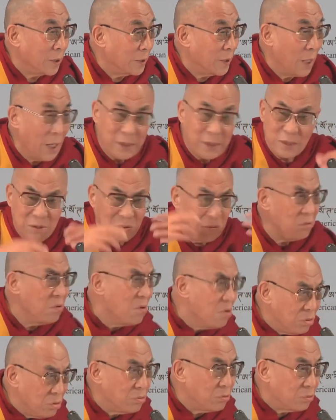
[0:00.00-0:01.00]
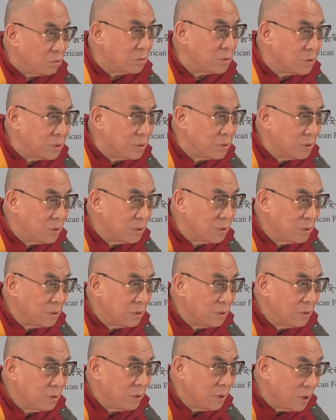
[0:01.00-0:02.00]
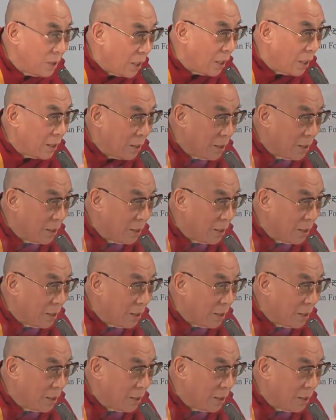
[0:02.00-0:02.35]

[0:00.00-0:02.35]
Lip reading: That's no use. Clear.